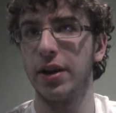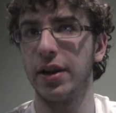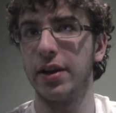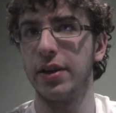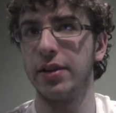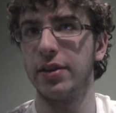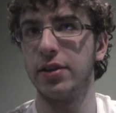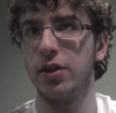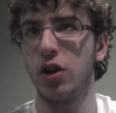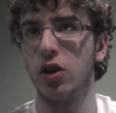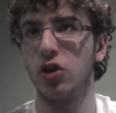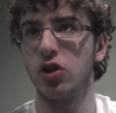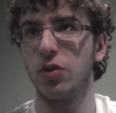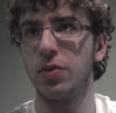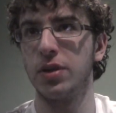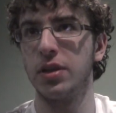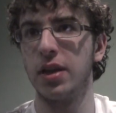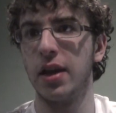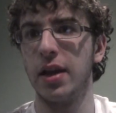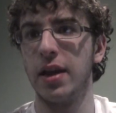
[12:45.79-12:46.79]
And
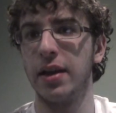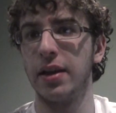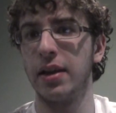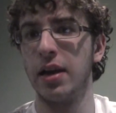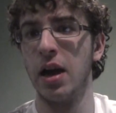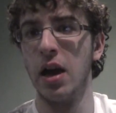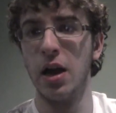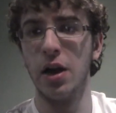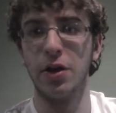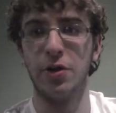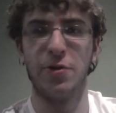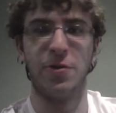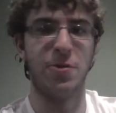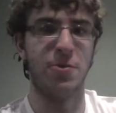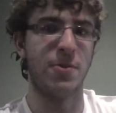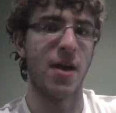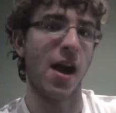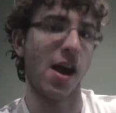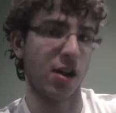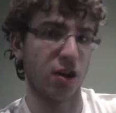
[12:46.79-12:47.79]
Shelby's like,
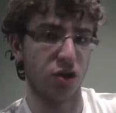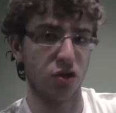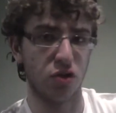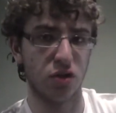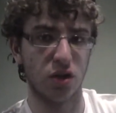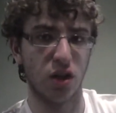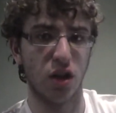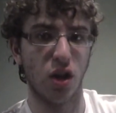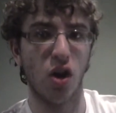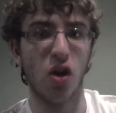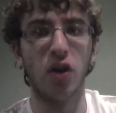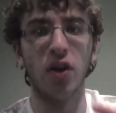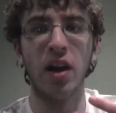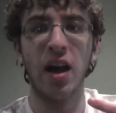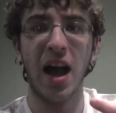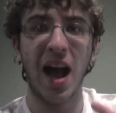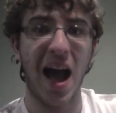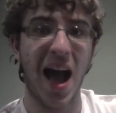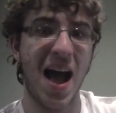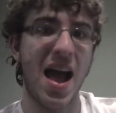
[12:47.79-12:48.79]
"You're not gonna do this alone.
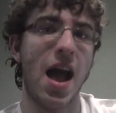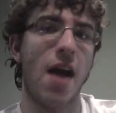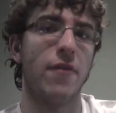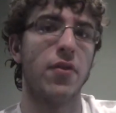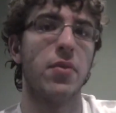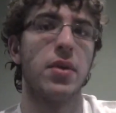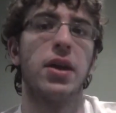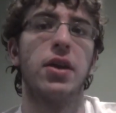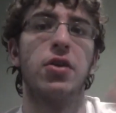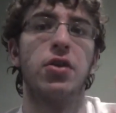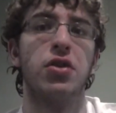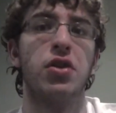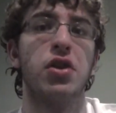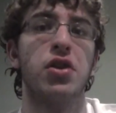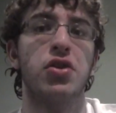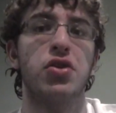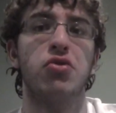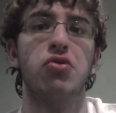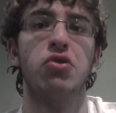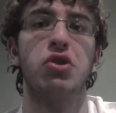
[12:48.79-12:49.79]
I have to be here.
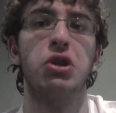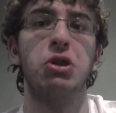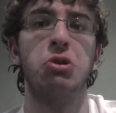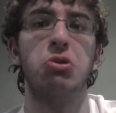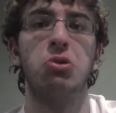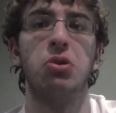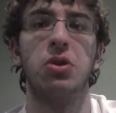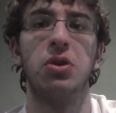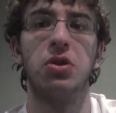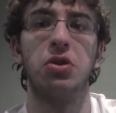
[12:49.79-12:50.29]
You you